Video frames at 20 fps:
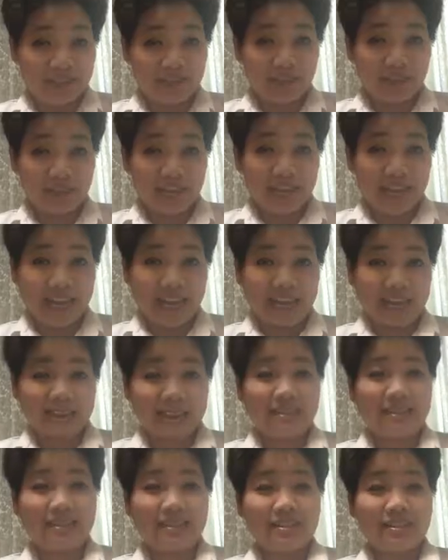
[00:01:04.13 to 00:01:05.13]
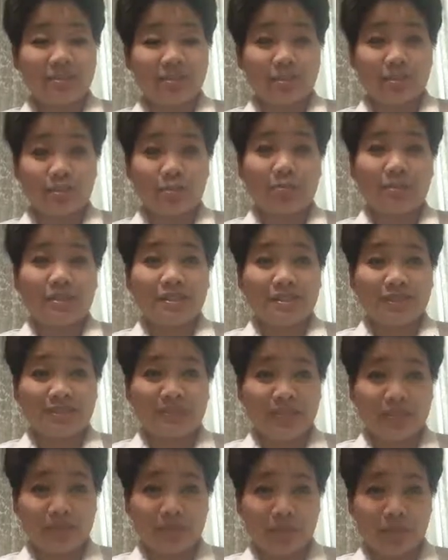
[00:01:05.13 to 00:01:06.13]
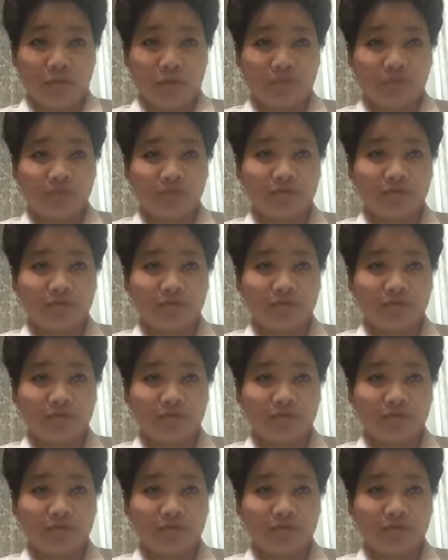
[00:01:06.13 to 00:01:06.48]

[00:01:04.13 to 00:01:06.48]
you can to be successful.